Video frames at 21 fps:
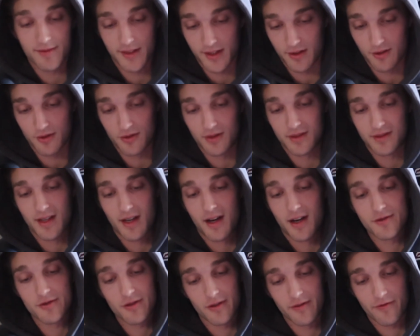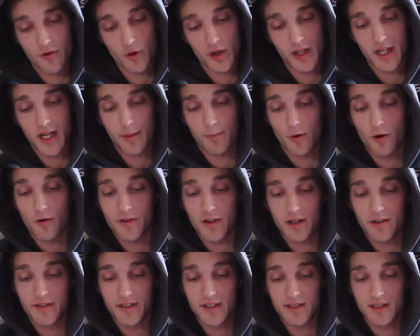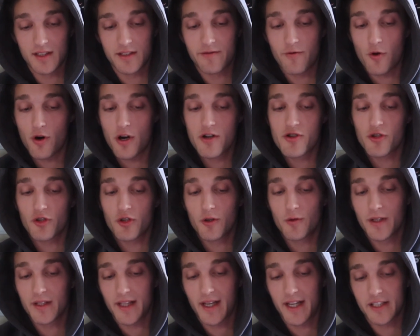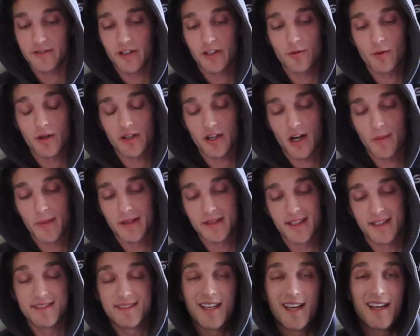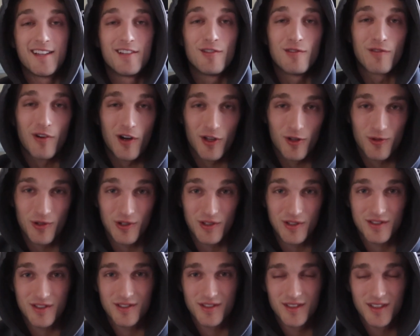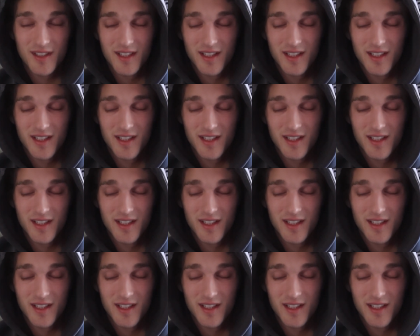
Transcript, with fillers: views, 149 profile visits, 431 likes, 51 comments and 10 new followers.